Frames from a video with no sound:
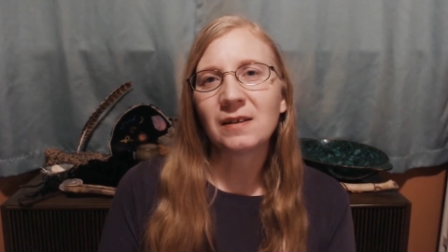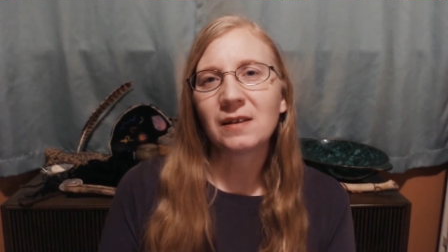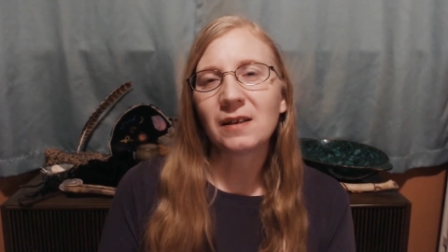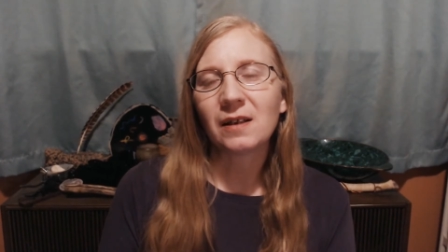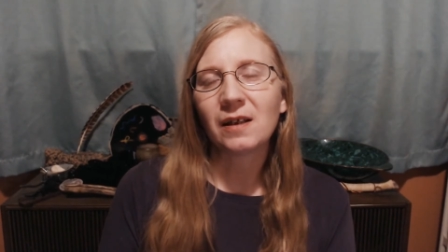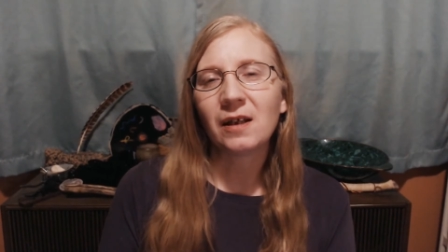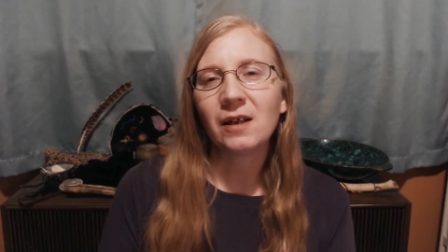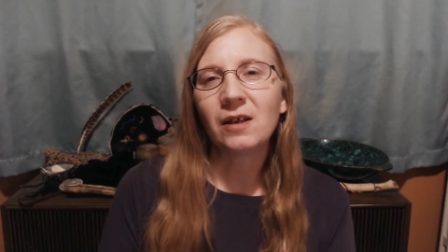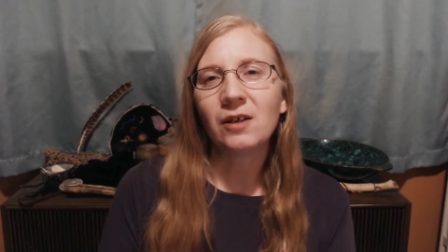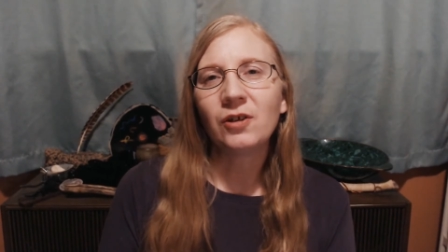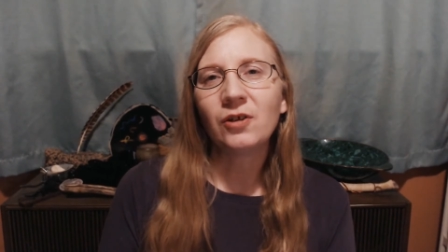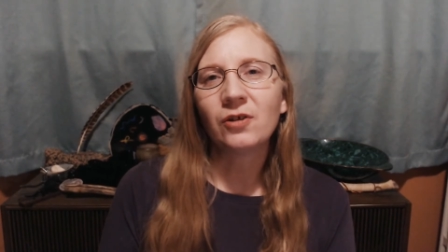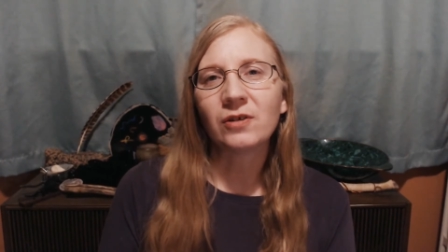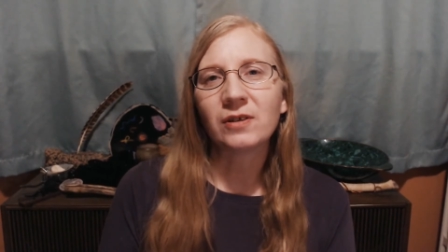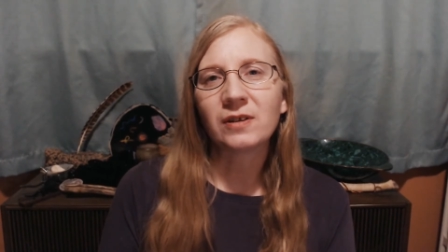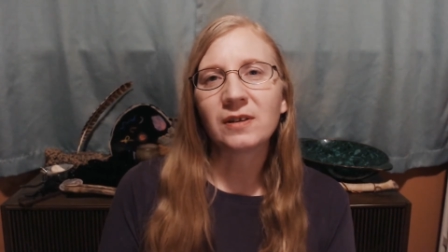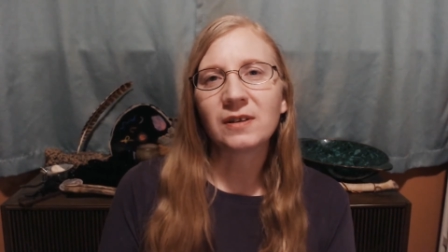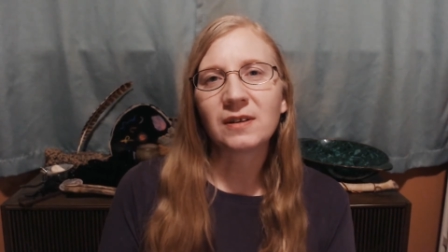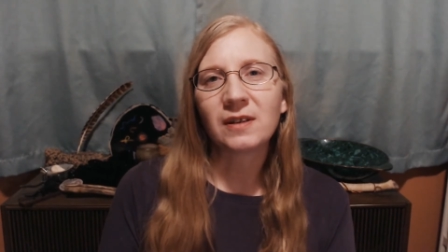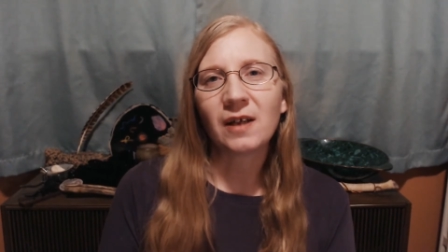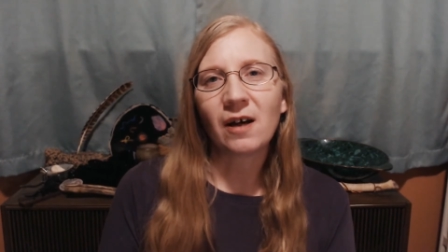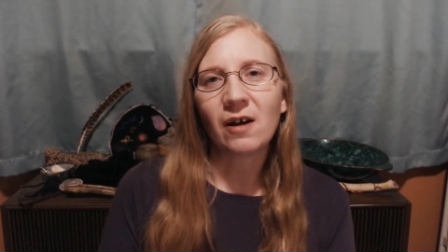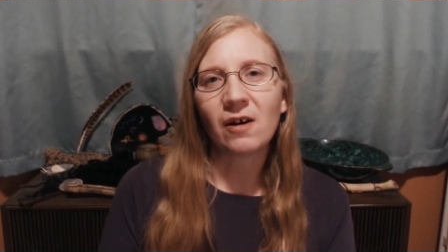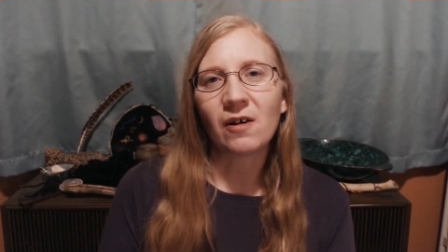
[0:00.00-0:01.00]
in
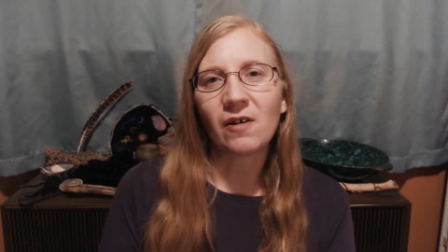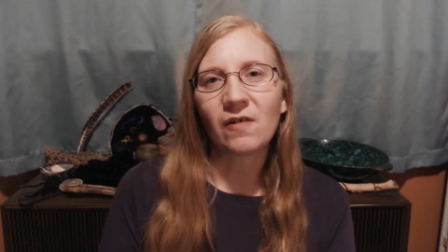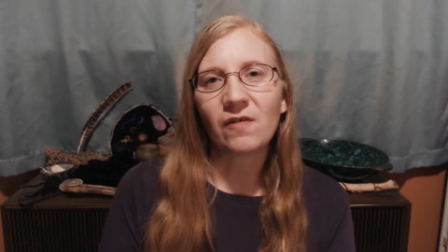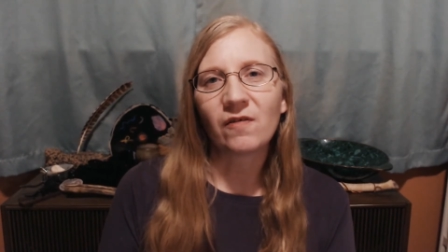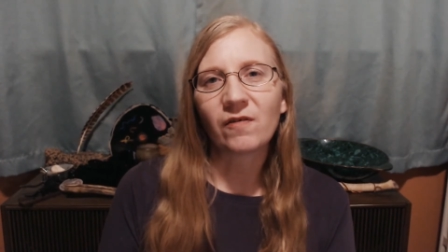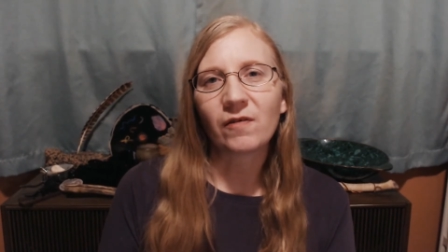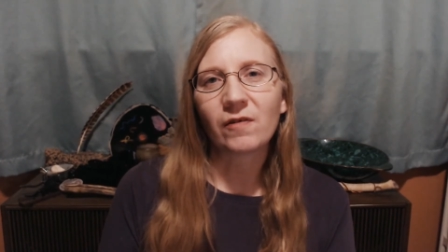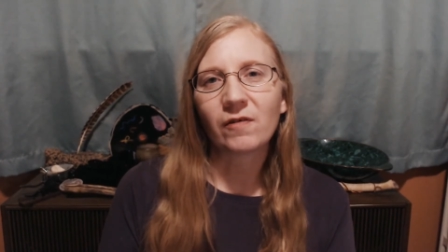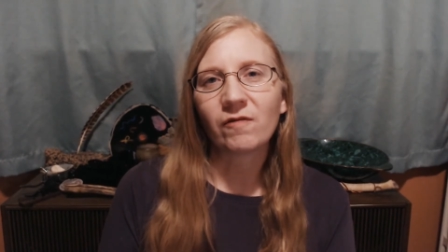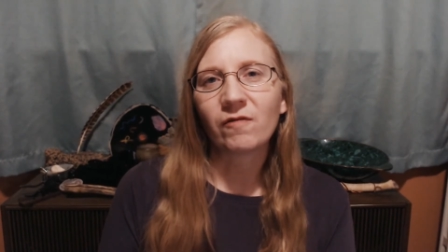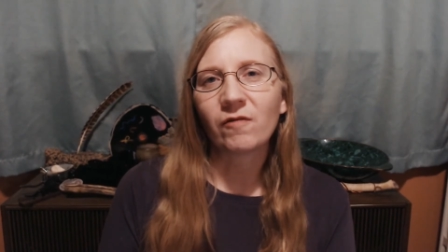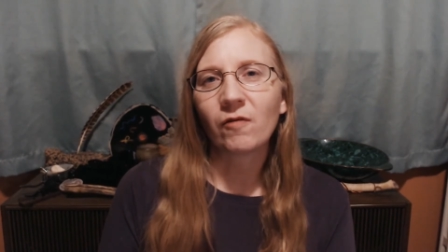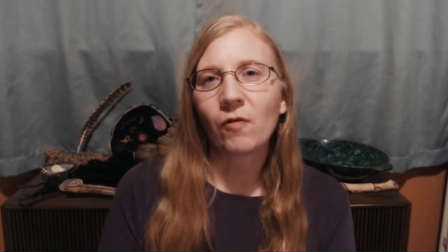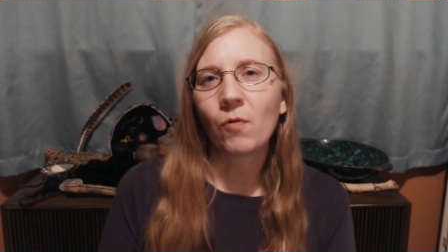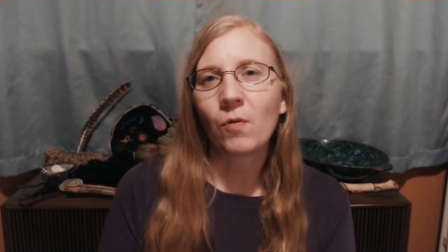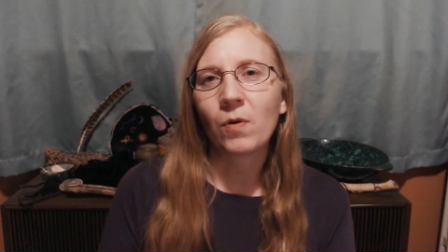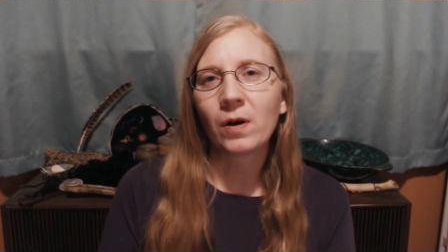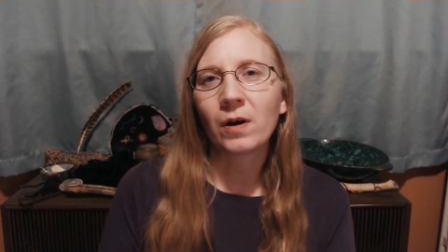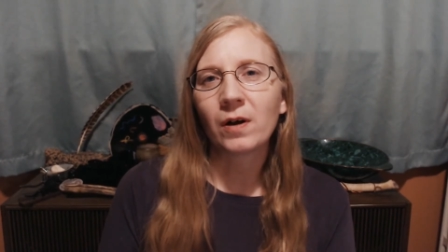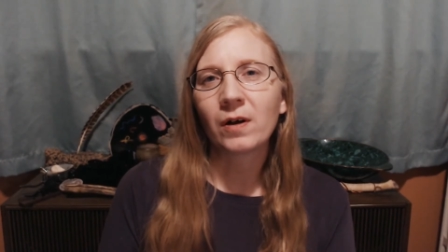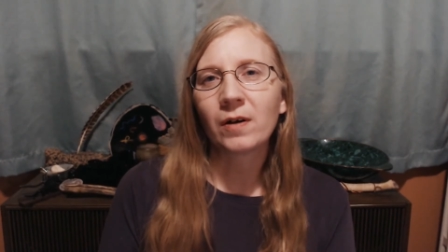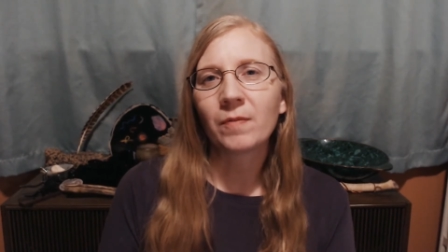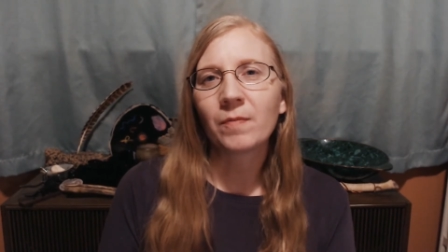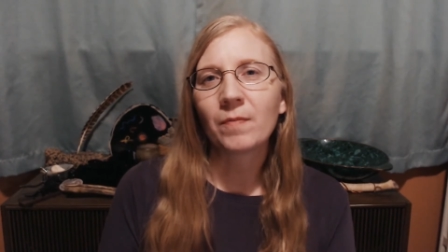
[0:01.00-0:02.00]
yourself for